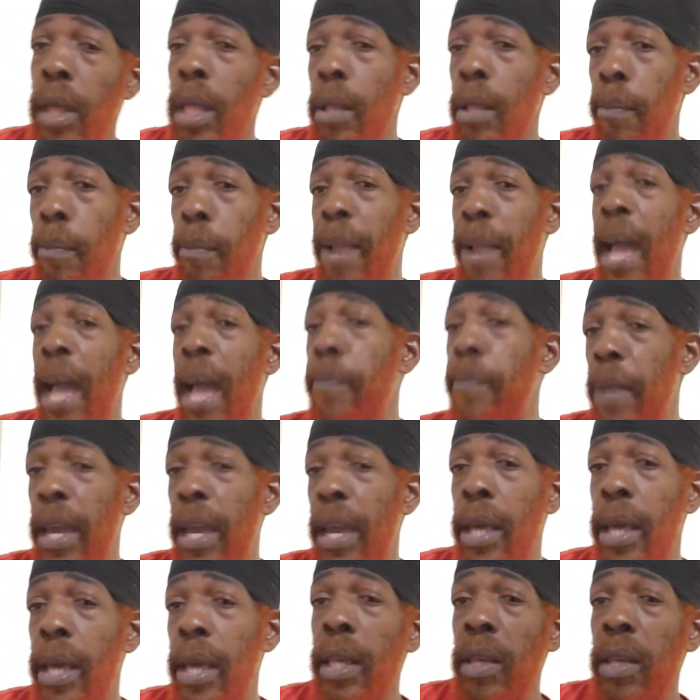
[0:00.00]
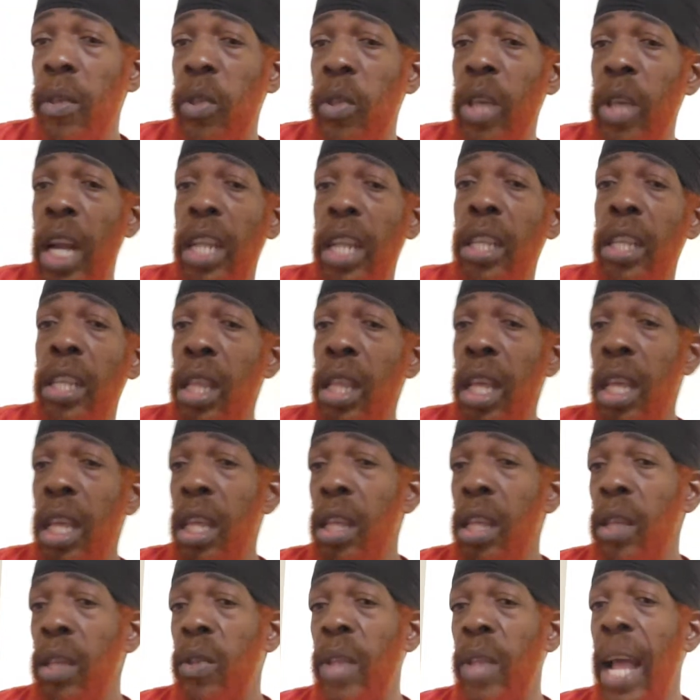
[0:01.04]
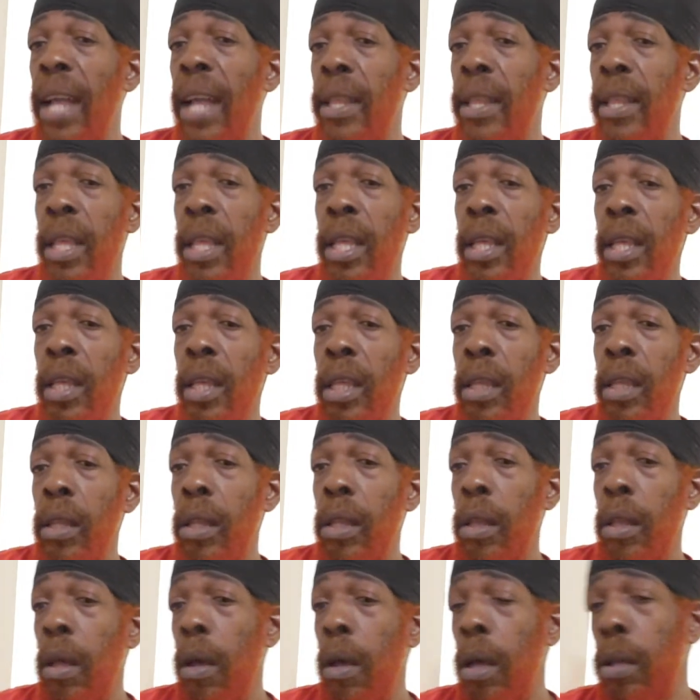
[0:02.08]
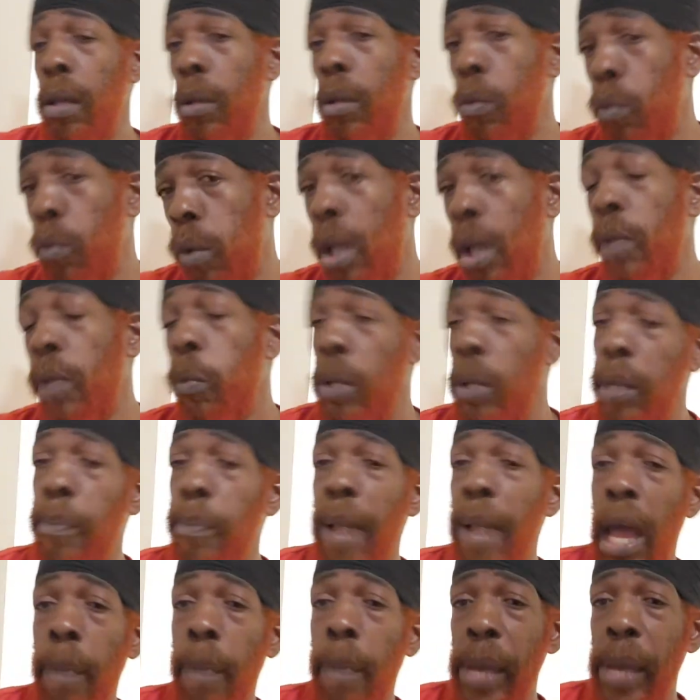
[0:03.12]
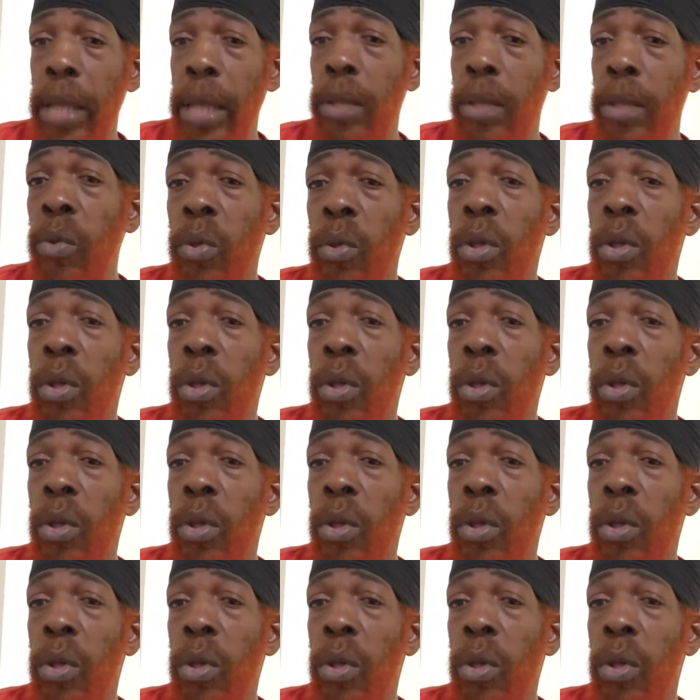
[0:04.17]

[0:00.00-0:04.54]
Black man selling stat was with the Black Panthers.